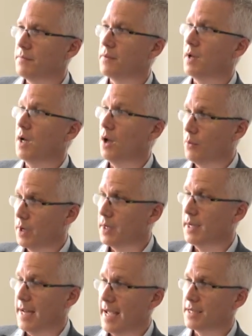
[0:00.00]
lower
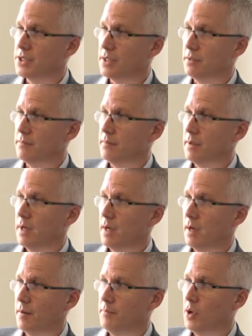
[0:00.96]
connection
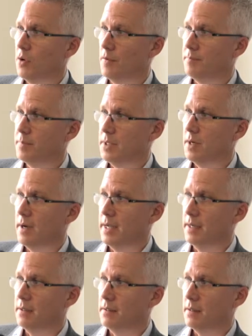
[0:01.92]
of
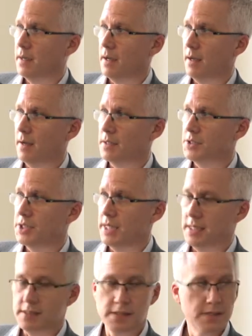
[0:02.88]
benign
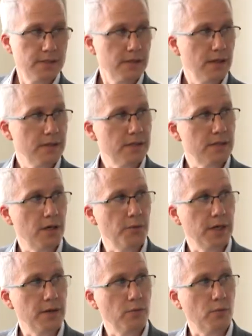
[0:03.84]
genes. So
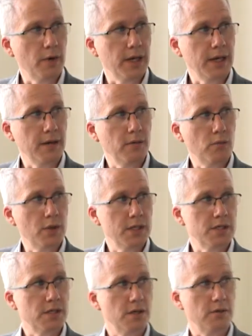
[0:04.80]
we
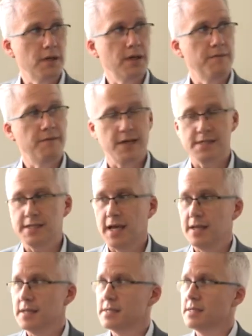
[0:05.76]
wanted to
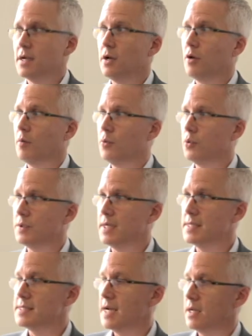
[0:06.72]
investigate this in a lot more
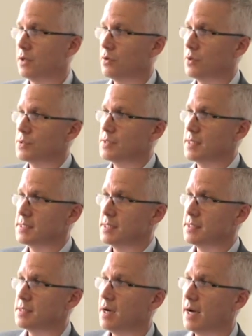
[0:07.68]
detail across this
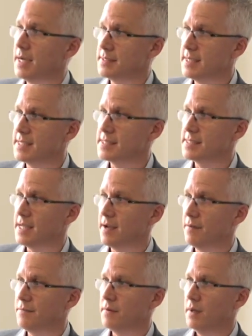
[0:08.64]
entire data
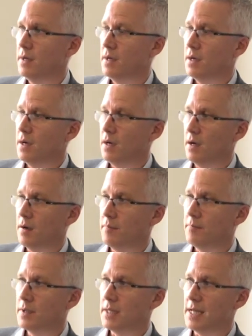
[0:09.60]
set of
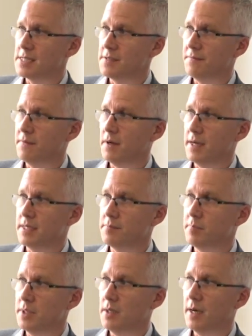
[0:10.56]

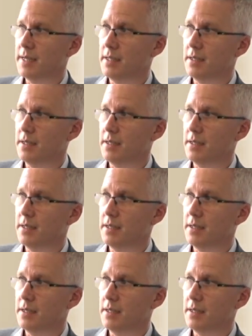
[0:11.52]
classified benign